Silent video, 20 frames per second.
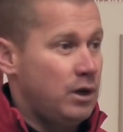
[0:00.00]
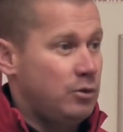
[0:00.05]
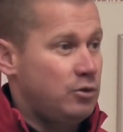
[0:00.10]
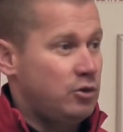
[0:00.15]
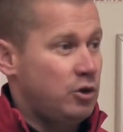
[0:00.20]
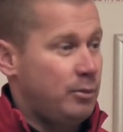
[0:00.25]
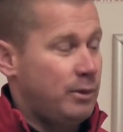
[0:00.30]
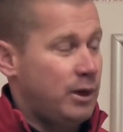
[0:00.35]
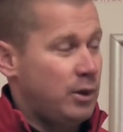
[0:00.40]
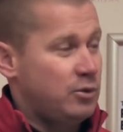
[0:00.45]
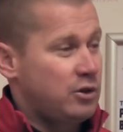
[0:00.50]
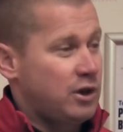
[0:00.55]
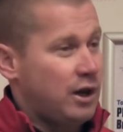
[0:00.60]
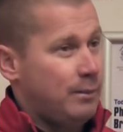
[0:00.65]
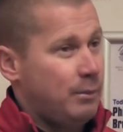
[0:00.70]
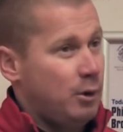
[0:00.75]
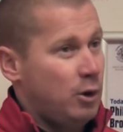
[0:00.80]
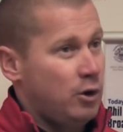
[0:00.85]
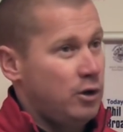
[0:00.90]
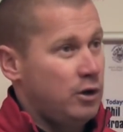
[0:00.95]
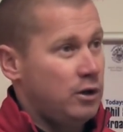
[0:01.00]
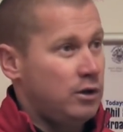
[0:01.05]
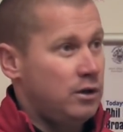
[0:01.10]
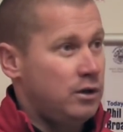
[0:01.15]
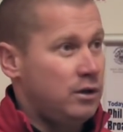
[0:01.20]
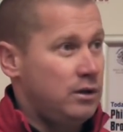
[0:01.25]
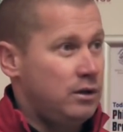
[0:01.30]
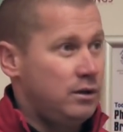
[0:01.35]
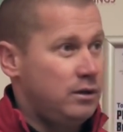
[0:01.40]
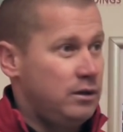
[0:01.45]
know, Tomo's come on
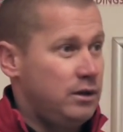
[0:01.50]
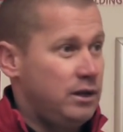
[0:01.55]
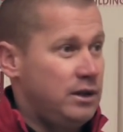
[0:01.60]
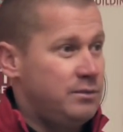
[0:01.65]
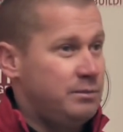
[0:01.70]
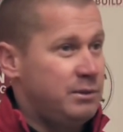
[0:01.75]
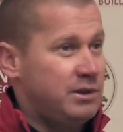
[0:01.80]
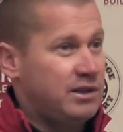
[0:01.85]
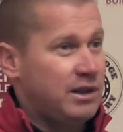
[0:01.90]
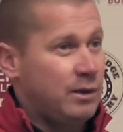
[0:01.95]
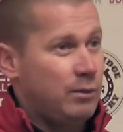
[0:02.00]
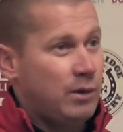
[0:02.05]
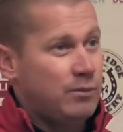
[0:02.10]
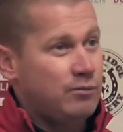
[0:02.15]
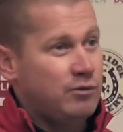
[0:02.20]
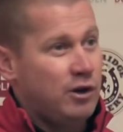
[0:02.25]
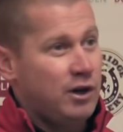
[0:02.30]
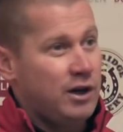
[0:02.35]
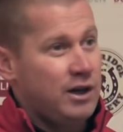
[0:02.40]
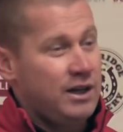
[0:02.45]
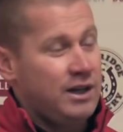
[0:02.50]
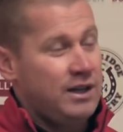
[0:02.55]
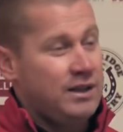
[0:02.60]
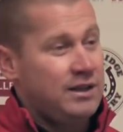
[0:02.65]
and he's missed that one right at the